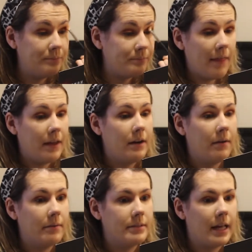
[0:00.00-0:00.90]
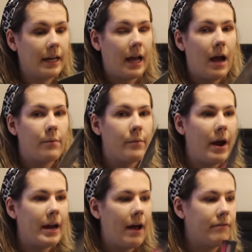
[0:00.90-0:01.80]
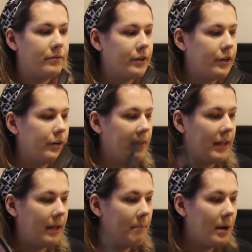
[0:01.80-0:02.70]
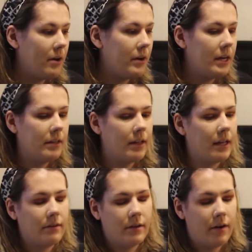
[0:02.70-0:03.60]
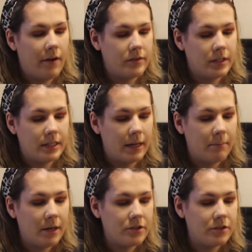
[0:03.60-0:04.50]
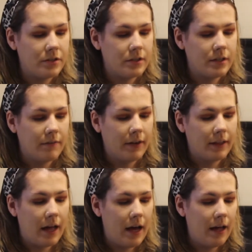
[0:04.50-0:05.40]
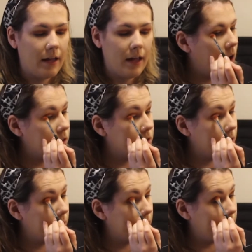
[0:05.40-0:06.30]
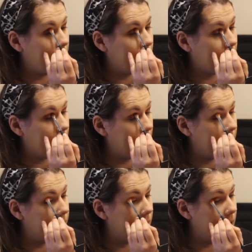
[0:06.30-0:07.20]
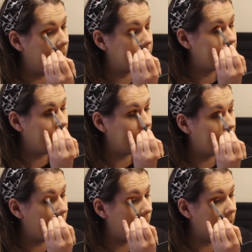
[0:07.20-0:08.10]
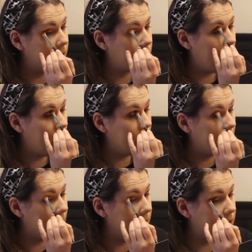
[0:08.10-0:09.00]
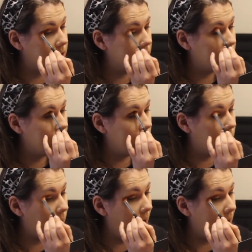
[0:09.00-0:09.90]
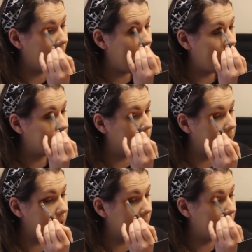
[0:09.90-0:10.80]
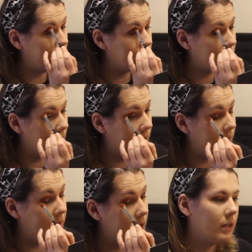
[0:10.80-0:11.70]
then it was, like, right after they get married, they, you know, obviously take pictures and stuff like that. Also, the very kind of upsetting part as well is the bride had to pretty much kind of